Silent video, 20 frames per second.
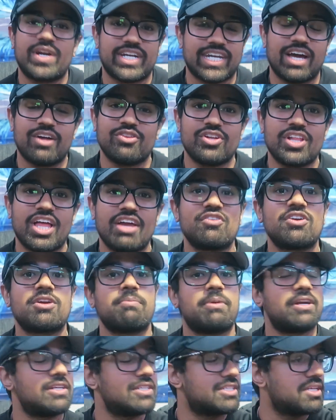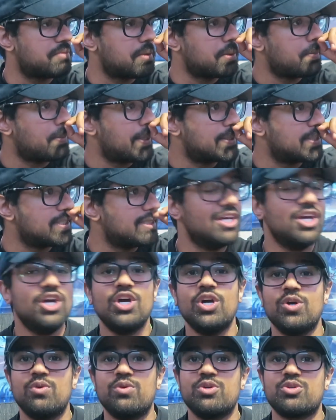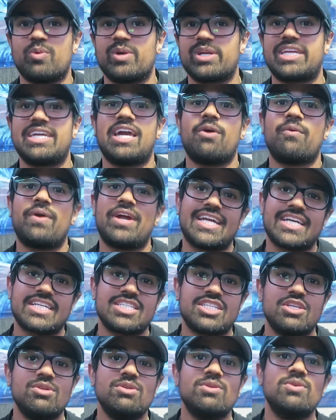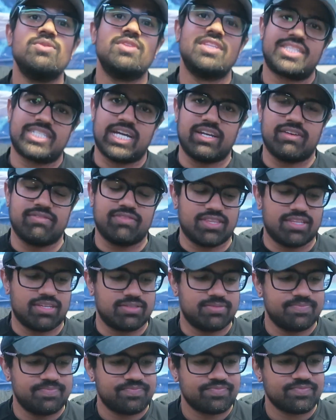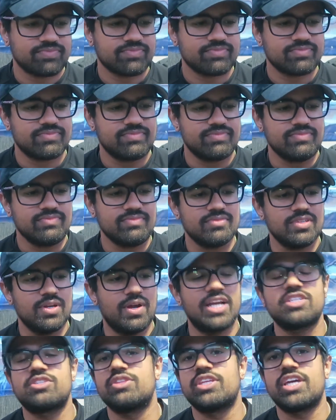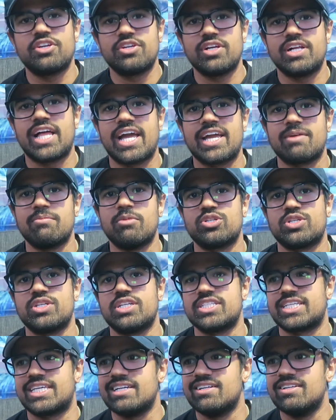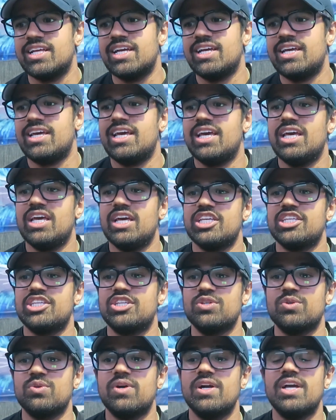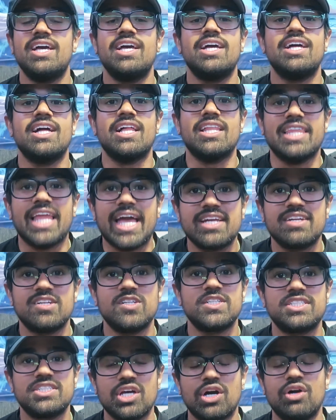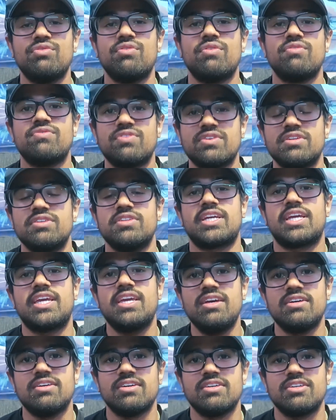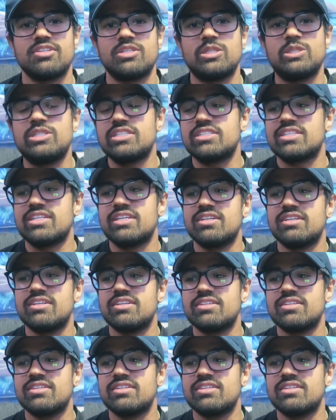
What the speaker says: worked out in their life. You're comparing yourself to the person who's working out right next to you. This kind of a thing. All right. So the underlying emotion is guilt. You let yourself feel the guilt. You just